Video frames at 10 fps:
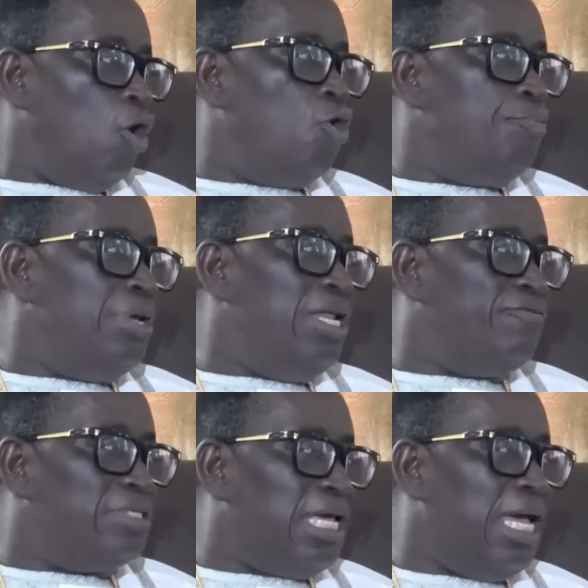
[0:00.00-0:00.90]

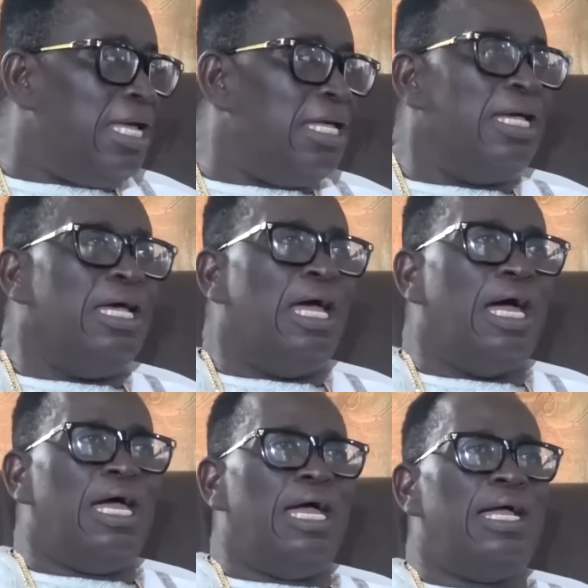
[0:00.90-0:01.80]
Unbelievable, say,
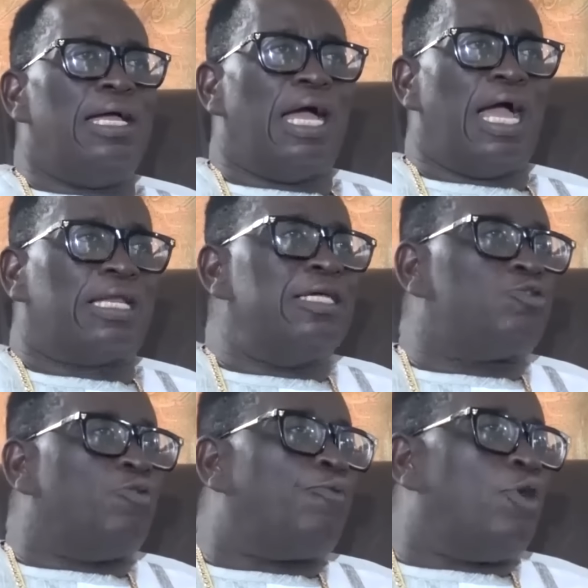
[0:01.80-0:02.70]
a
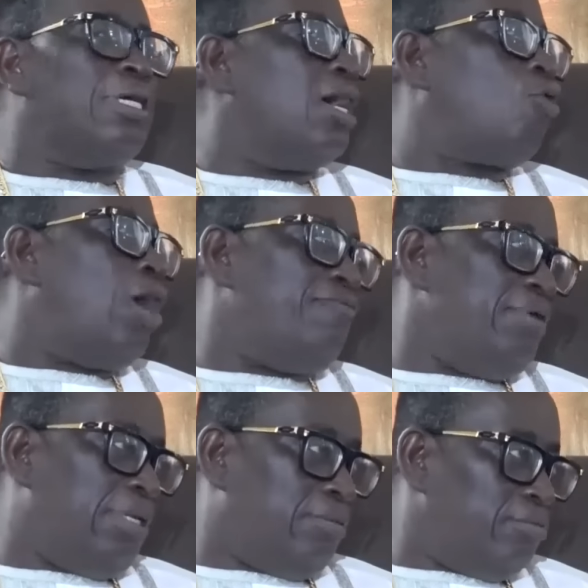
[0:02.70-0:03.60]
Christopher, yeah, go heaven.